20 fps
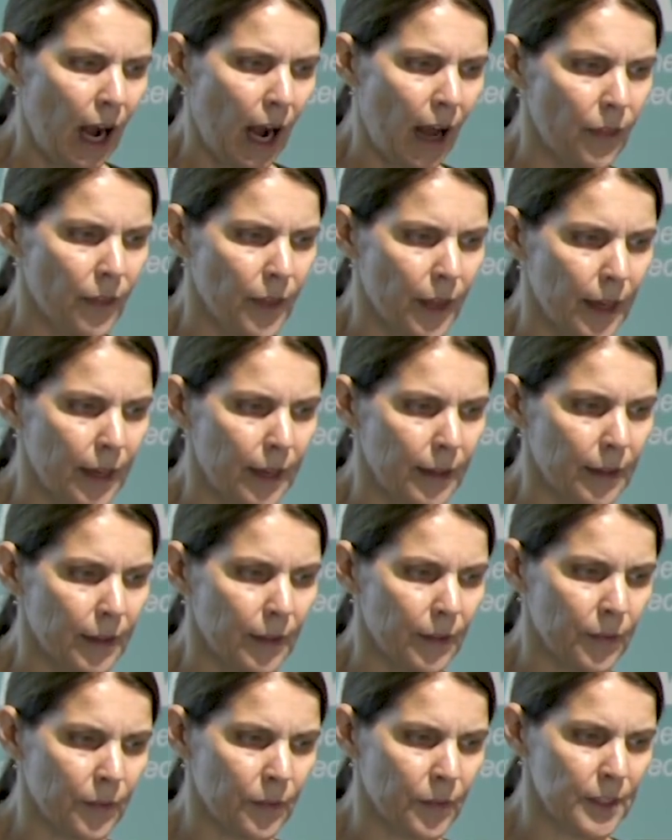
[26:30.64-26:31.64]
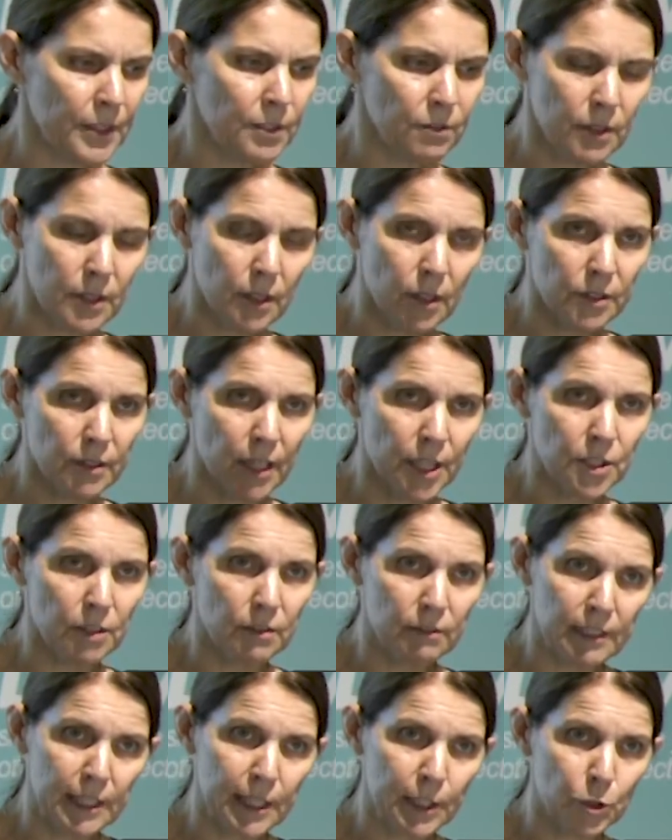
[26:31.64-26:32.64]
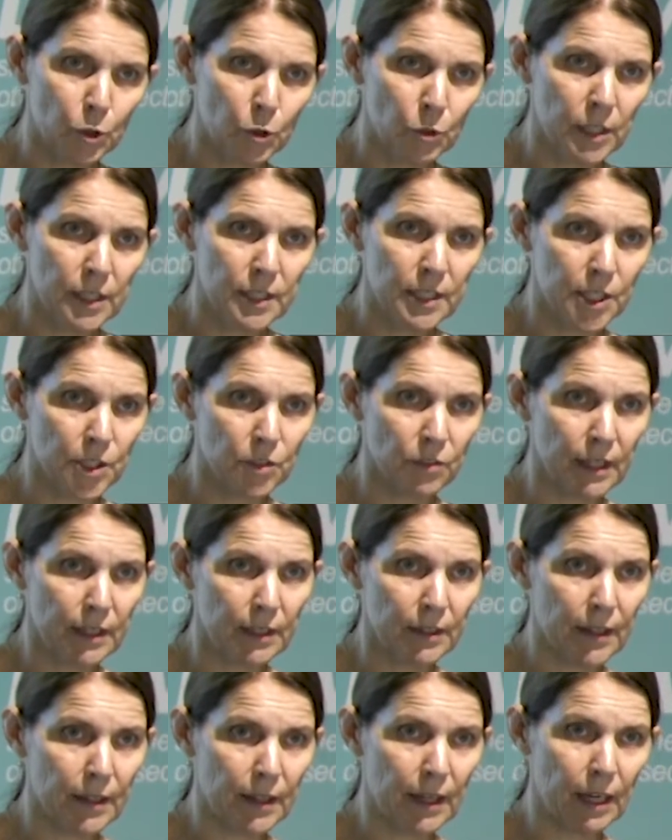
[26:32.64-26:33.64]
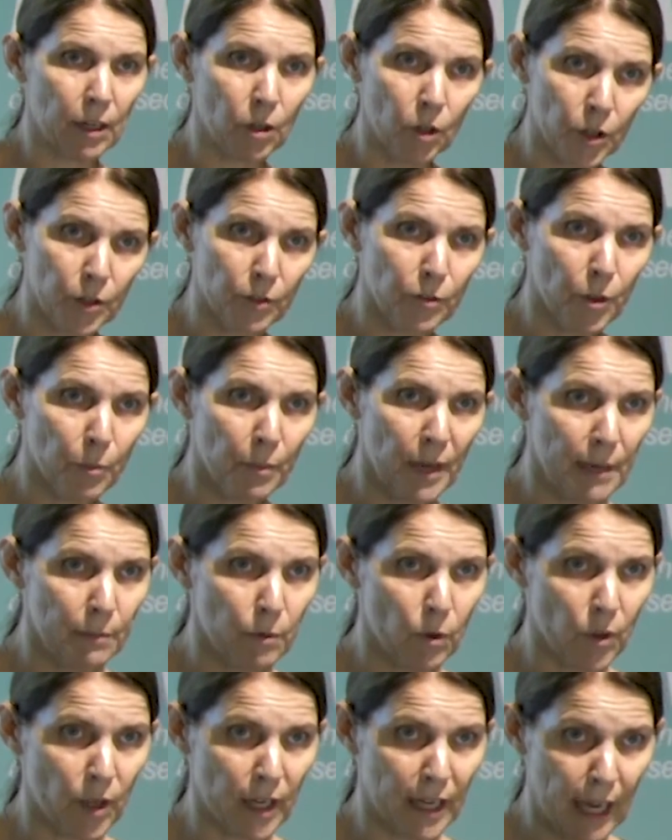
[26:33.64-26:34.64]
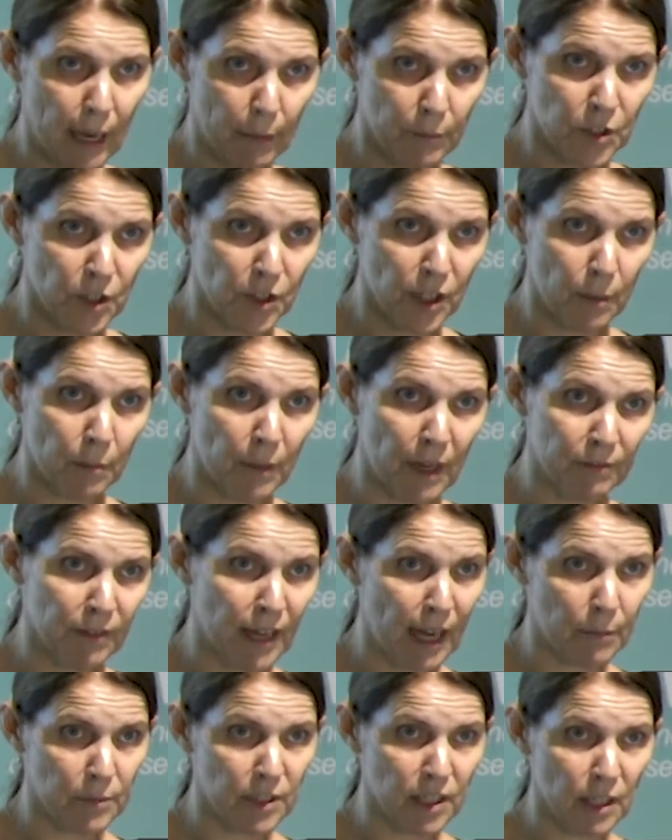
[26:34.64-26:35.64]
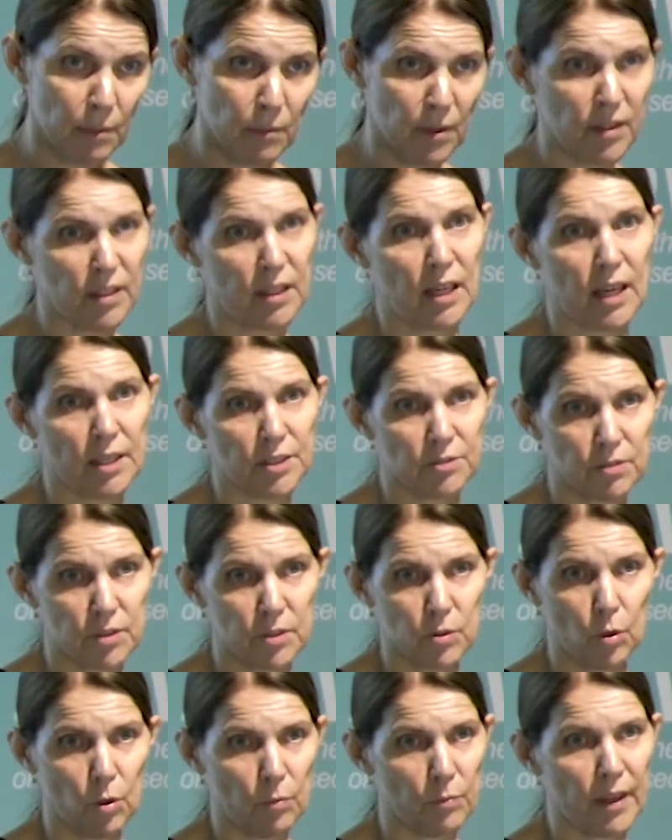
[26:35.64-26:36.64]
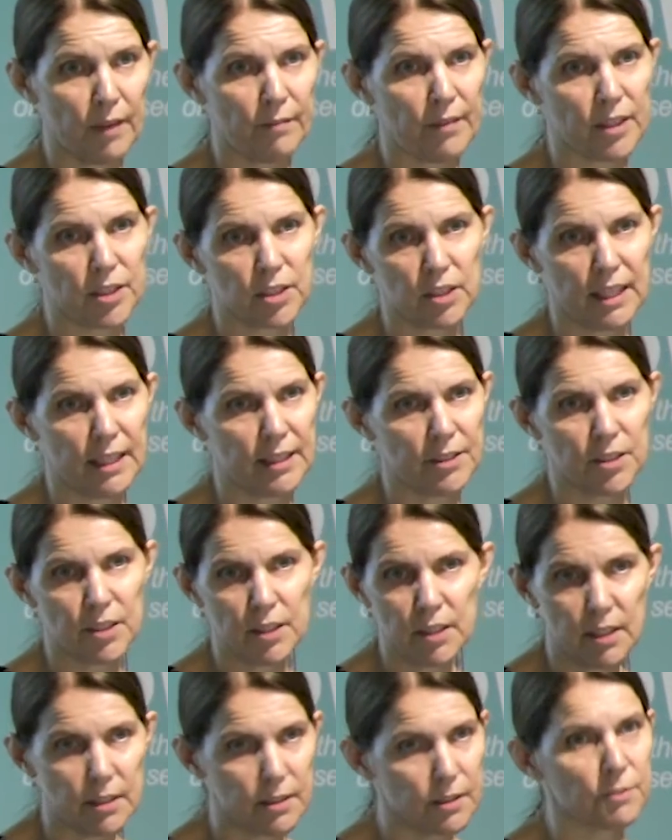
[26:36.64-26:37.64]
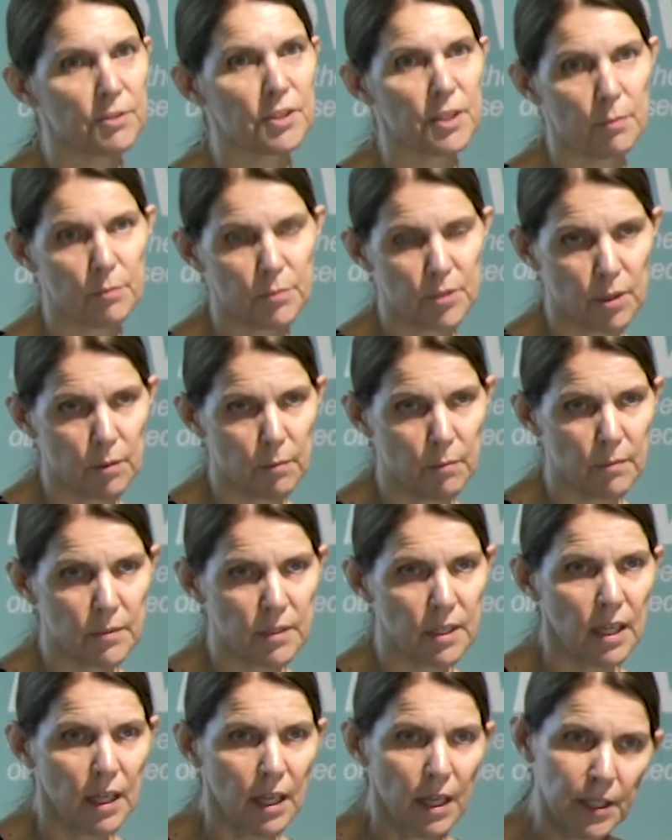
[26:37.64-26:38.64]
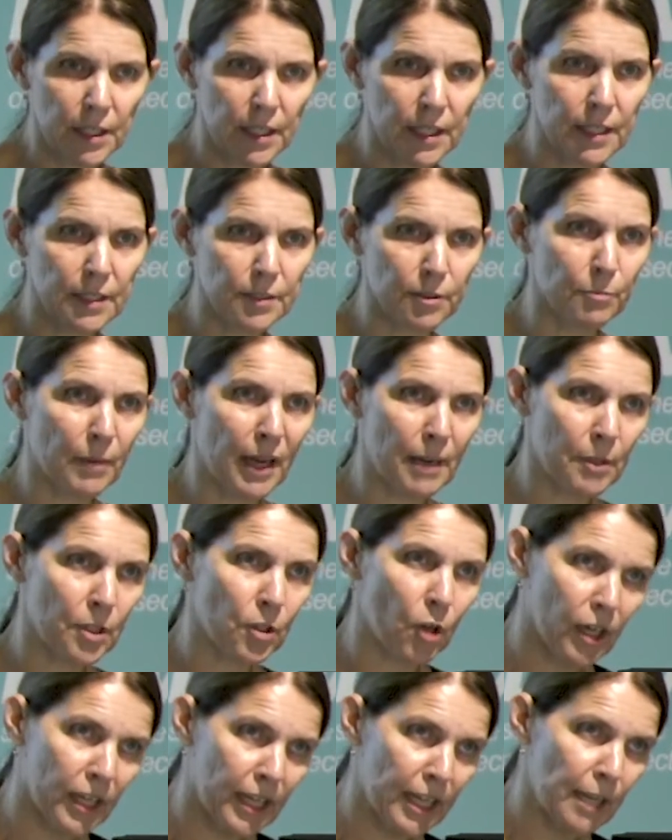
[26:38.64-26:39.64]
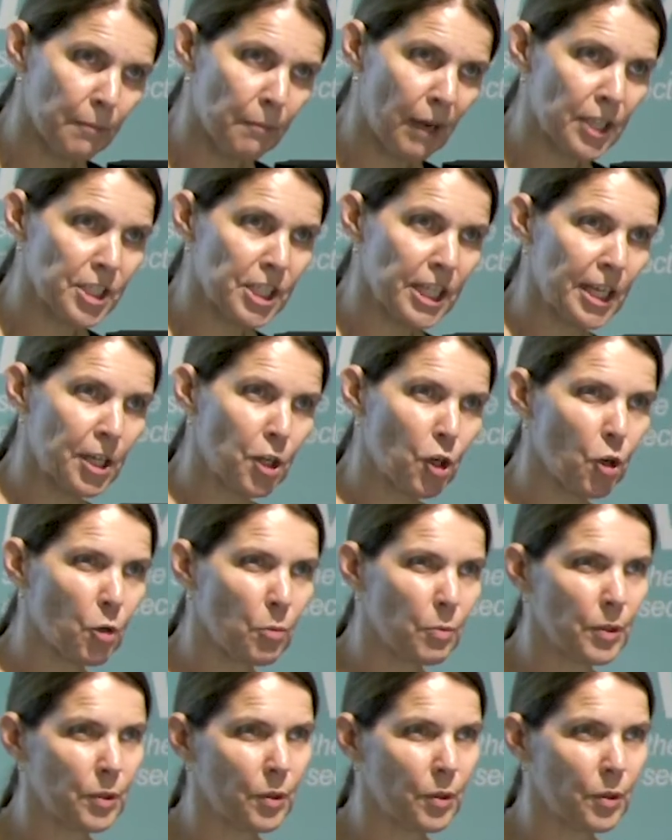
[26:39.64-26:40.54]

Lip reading: And these results are actually really good, considering that a lot of the people that come to them have come to them at the last resort. They've actually had years of symptoms, years of maybe not getting much help